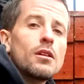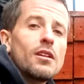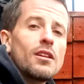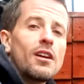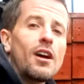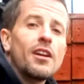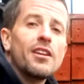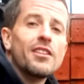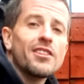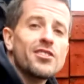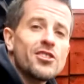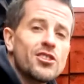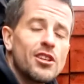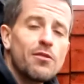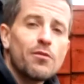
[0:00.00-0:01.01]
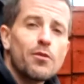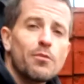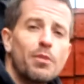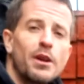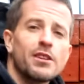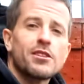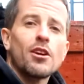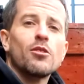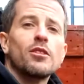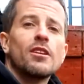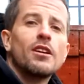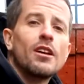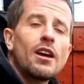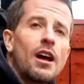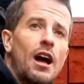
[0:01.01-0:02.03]
Hi, this is Stephen from Bike Town,
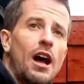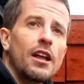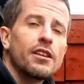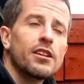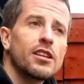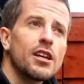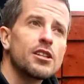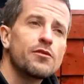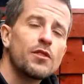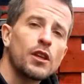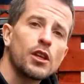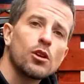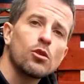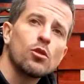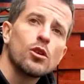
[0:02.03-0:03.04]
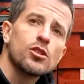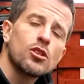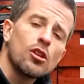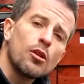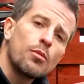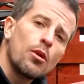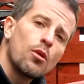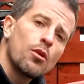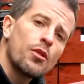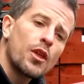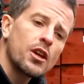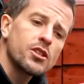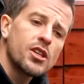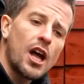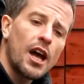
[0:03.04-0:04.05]
and today's video is all about
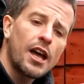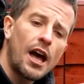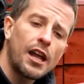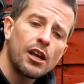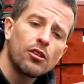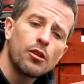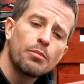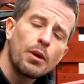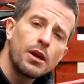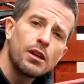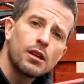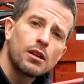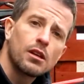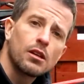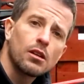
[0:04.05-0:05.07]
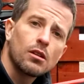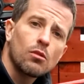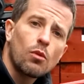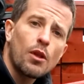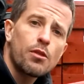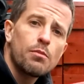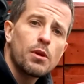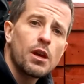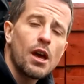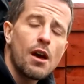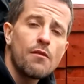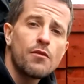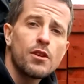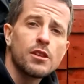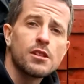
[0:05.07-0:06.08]
things that I carry on the bike with me
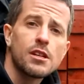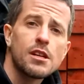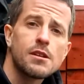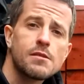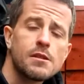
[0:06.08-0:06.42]
every day.